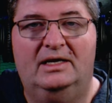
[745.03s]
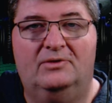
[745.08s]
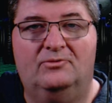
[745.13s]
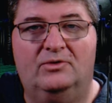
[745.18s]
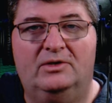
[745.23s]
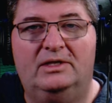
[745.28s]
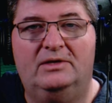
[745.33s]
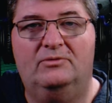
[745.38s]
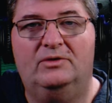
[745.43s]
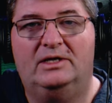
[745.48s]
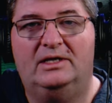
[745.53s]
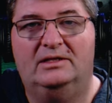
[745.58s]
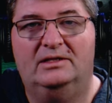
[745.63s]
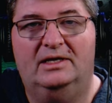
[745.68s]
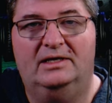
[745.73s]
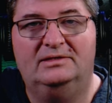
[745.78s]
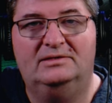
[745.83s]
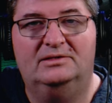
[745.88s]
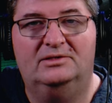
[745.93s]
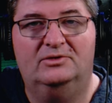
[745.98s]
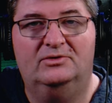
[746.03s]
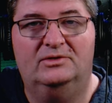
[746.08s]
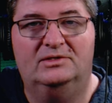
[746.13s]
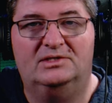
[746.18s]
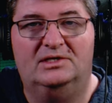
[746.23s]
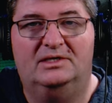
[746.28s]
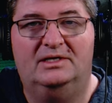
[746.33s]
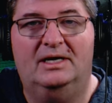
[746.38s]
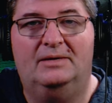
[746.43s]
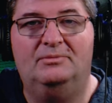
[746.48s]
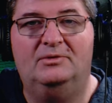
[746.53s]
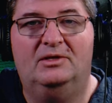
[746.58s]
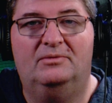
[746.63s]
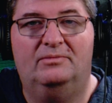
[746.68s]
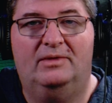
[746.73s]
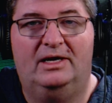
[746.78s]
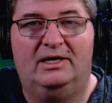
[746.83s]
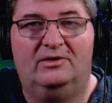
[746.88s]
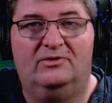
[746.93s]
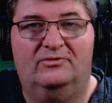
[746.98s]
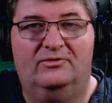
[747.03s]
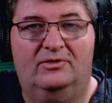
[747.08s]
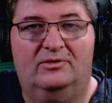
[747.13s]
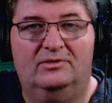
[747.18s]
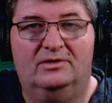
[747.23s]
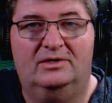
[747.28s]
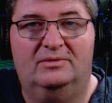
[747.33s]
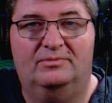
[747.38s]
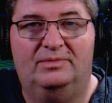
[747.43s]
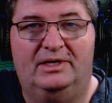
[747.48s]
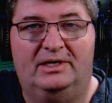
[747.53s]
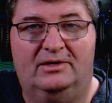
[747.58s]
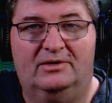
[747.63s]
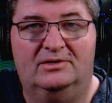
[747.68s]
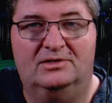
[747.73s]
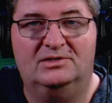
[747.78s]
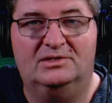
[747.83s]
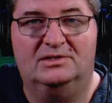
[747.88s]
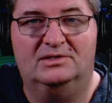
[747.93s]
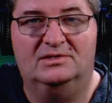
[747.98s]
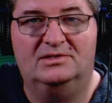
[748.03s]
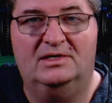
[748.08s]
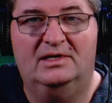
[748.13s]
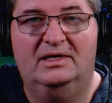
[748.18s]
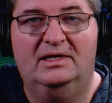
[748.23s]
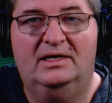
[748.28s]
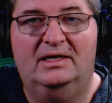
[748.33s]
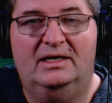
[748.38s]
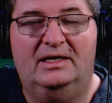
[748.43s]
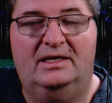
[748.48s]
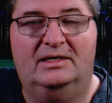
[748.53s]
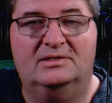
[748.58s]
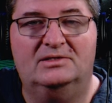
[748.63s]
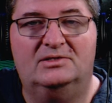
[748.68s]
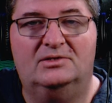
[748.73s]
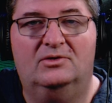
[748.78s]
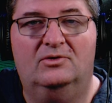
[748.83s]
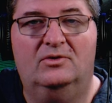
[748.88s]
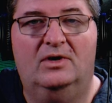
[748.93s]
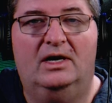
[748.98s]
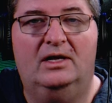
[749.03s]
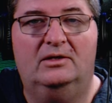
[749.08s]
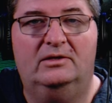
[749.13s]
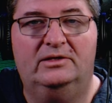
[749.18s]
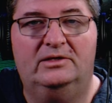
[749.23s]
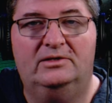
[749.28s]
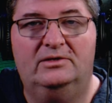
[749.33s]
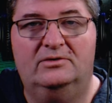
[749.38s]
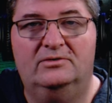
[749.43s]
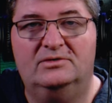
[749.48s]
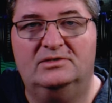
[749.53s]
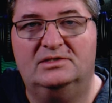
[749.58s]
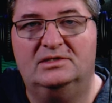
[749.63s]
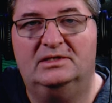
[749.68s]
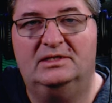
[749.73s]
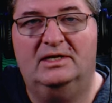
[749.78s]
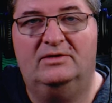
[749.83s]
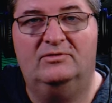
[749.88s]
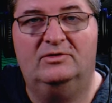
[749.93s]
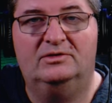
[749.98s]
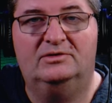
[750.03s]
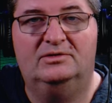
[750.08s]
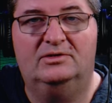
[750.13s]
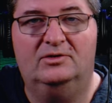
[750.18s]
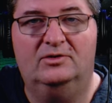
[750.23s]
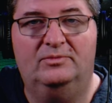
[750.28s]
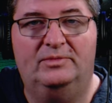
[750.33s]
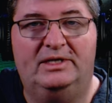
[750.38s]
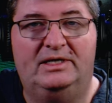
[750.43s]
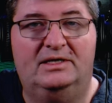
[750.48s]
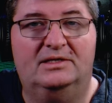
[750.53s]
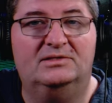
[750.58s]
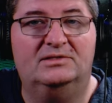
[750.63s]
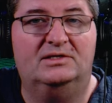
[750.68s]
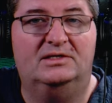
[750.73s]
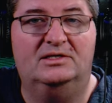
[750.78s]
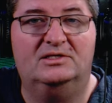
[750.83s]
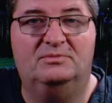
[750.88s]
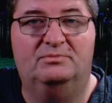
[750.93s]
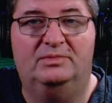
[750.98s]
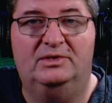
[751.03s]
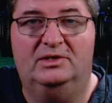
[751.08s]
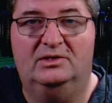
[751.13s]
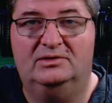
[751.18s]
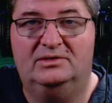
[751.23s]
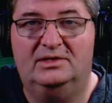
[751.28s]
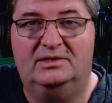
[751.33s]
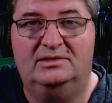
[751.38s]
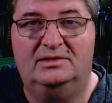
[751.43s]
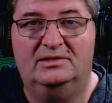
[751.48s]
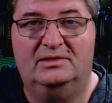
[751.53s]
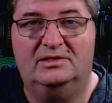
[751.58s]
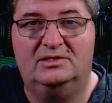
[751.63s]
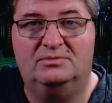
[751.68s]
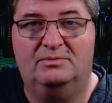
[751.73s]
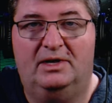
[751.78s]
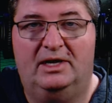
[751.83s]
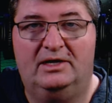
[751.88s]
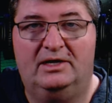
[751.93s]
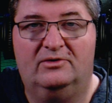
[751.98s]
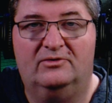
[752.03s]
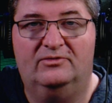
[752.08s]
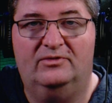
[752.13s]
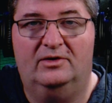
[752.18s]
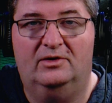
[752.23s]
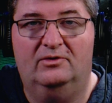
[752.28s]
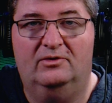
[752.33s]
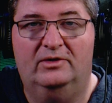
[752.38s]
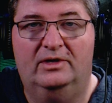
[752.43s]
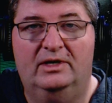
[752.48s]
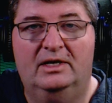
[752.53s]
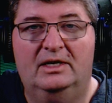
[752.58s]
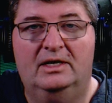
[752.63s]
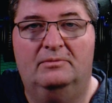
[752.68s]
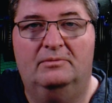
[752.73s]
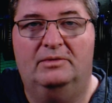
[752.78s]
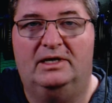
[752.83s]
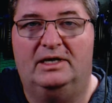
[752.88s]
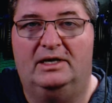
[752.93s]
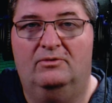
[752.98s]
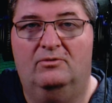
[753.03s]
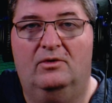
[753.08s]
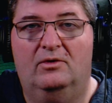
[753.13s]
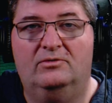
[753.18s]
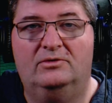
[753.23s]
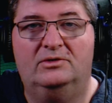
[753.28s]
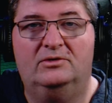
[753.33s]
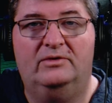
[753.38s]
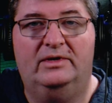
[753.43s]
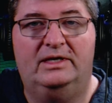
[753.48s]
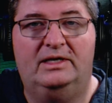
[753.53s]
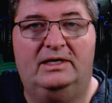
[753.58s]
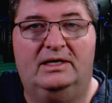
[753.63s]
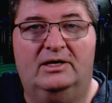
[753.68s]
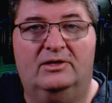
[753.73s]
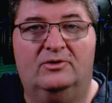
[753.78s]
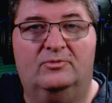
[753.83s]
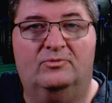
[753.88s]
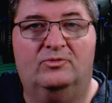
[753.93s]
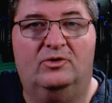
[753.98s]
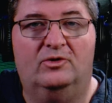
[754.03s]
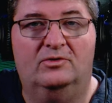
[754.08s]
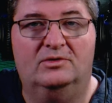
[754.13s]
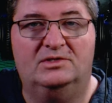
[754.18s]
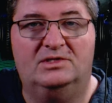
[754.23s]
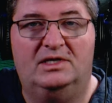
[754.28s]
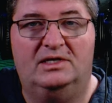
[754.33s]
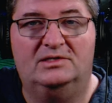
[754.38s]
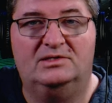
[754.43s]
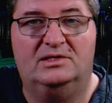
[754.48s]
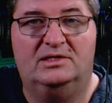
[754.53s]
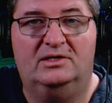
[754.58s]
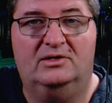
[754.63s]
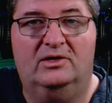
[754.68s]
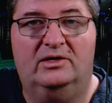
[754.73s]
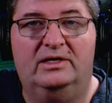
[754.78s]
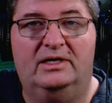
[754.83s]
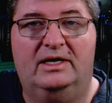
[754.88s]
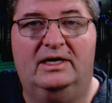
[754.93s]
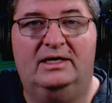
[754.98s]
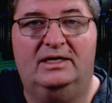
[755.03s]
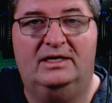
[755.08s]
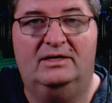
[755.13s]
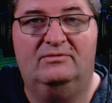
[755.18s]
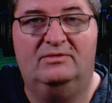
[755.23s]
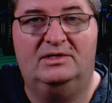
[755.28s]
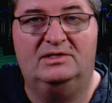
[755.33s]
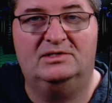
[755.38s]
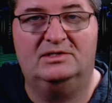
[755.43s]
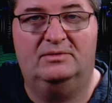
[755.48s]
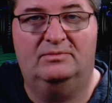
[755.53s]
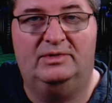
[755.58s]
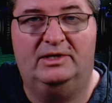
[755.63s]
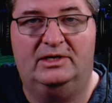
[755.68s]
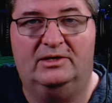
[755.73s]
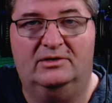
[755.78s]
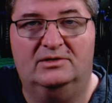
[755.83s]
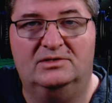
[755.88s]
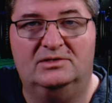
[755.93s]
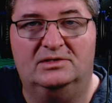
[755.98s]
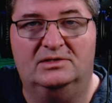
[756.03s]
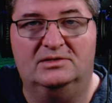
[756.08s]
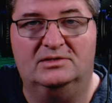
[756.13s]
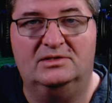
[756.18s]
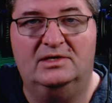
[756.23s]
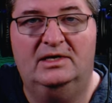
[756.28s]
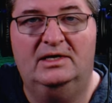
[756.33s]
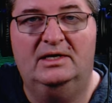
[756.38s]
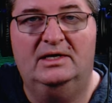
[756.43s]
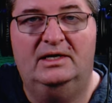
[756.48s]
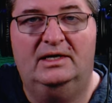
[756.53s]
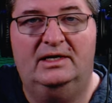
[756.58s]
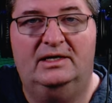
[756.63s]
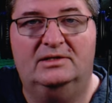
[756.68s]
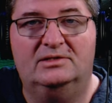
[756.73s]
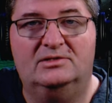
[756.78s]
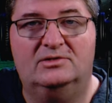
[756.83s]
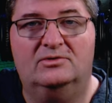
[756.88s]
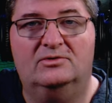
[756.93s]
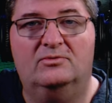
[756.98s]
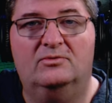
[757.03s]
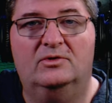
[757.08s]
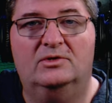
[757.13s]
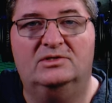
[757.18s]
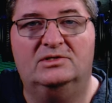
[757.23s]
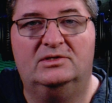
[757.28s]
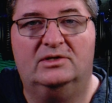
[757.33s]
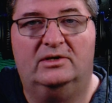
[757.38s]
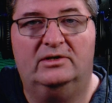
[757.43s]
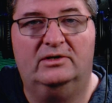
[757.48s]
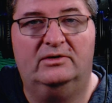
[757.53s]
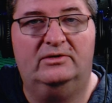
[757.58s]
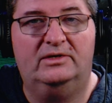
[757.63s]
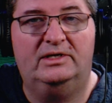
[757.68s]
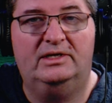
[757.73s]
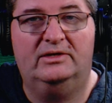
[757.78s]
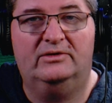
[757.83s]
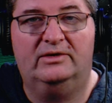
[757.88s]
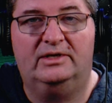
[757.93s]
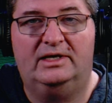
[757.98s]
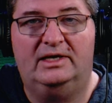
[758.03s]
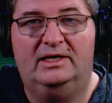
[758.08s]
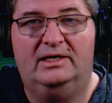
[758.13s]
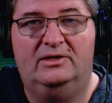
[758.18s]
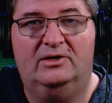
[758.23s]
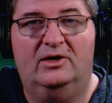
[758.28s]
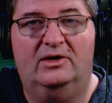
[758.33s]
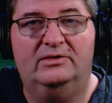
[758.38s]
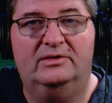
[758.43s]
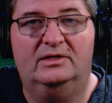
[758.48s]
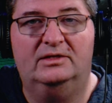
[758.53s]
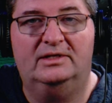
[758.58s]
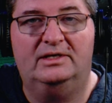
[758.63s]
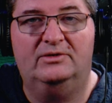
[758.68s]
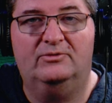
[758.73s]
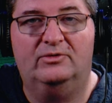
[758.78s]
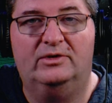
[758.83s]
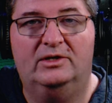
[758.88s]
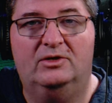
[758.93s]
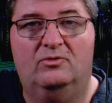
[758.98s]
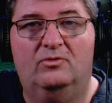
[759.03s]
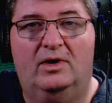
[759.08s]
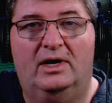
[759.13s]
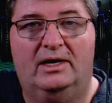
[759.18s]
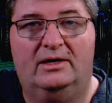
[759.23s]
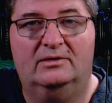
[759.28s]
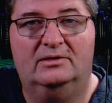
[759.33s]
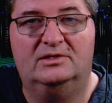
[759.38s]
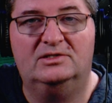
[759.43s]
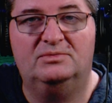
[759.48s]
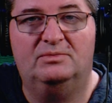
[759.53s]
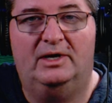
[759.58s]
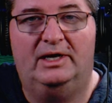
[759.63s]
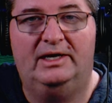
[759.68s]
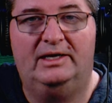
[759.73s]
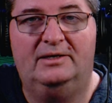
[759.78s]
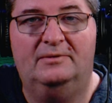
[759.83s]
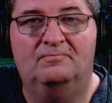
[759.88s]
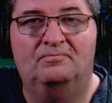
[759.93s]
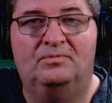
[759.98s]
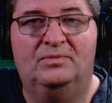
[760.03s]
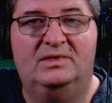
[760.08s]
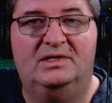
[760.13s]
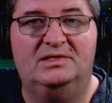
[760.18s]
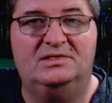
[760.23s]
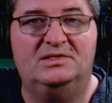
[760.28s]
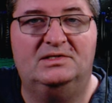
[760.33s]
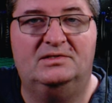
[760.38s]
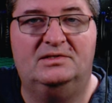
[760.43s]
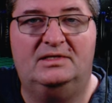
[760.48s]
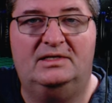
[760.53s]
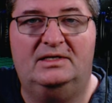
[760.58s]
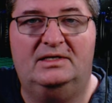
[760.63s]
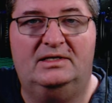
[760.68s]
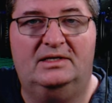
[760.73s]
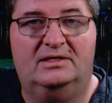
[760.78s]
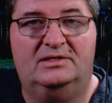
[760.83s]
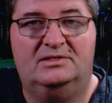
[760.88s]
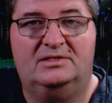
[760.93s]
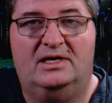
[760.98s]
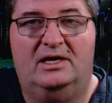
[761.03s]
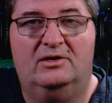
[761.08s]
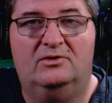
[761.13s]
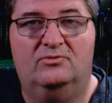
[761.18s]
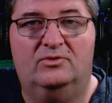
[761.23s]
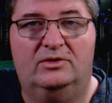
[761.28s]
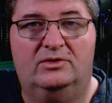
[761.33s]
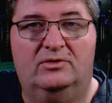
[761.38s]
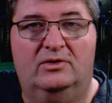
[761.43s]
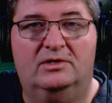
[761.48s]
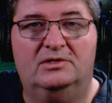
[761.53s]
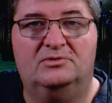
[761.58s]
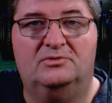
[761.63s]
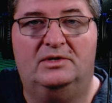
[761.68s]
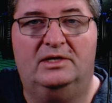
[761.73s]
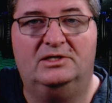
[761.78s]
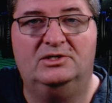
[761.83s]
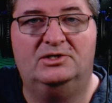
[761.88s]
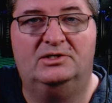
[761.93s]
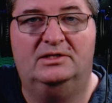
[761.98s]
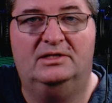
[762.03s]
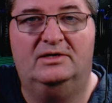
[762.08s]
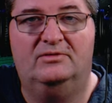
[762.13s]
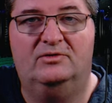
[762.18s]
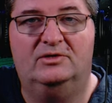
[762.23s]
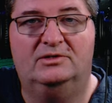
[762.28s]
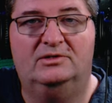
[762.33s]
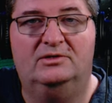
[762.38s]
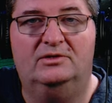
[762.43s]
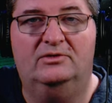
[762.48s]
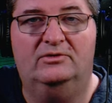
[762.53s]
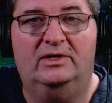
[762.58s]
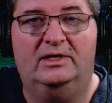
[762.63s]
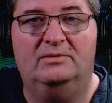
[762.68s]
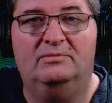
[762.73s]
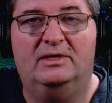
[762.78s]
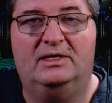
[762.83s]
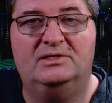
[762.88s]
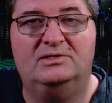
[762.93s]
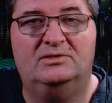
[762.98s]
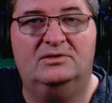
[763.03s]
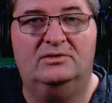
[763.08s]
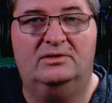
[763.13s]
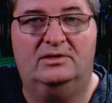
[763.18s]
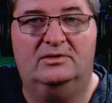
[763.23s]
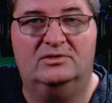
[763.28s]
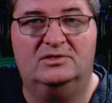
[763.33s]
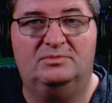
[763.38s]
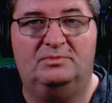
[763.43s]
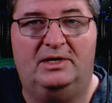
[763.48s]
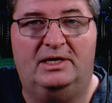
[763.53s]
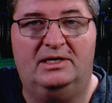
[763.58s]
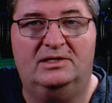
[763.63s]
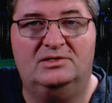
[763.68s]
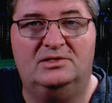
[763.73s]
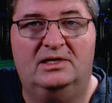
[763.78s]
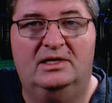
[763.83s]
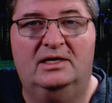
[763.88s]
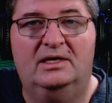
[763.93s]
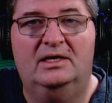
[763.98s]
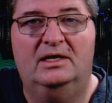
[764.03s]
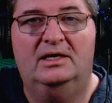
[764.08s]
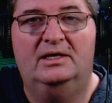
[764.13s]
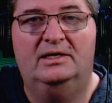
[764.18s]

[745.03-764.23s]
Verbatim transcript: And really what I'd like to do is a couple of microphone comparisons. And so I'll use the level 2 because it is built into this microphone, but I won't do any other processing on any of these comparisons. And so we'll start out here again on the Leereel wireless mic. This is the sound with noise reduction level 2 in my studio space.